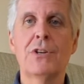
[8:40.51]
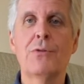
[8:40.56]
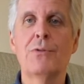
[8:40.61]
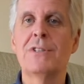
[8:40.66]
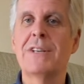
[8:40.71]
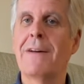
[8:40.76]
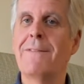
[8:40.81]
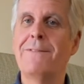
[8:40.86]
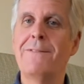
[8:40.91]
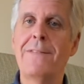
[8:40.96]

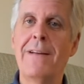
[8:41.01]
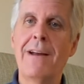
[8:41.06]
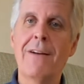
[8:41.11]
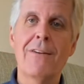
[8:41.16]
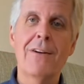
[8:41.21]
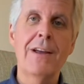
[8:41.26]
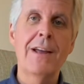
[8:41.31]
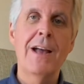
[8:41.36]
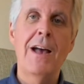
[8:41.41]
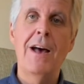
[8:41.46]
who's a
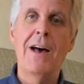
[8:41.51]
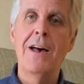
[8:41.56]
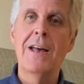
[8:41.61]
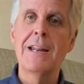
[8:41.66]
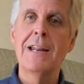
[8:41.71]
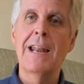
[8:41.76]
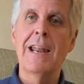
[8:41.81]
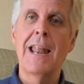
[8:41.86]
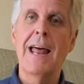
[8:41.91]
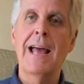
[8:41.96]
very
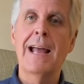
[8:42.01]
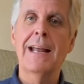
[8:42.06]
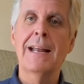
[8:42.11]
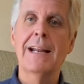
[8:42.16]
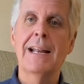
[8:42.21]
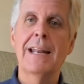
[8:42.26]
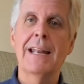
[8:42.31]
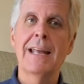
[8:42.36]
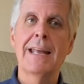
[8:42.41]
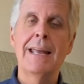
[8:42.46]

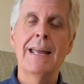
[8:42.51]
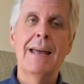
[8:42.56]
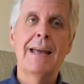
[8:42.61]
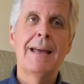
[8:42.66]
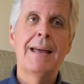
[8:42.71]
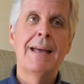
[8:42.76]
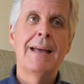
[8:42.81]
unlikely